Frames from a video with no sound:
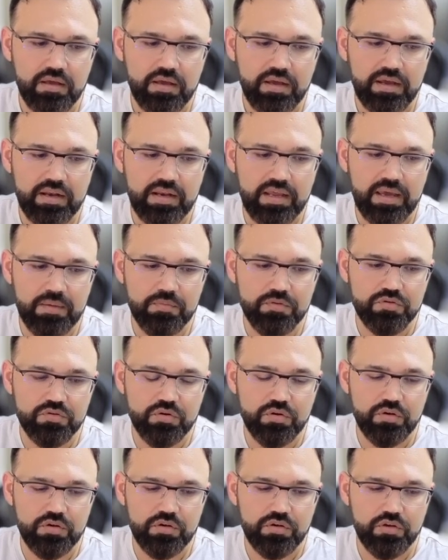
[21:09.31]
and
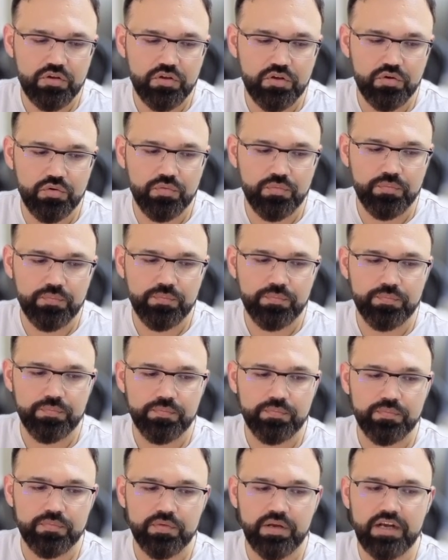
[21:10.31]
Amazon Q,
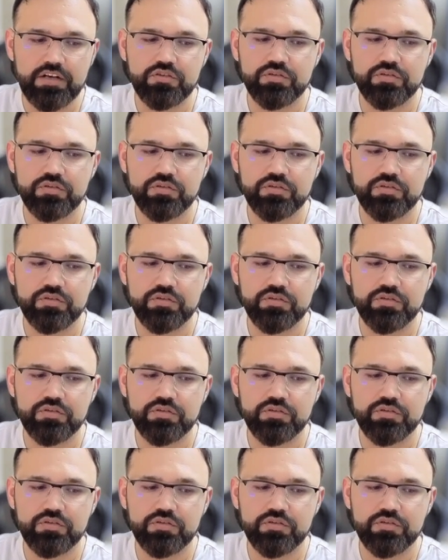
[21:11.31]
right?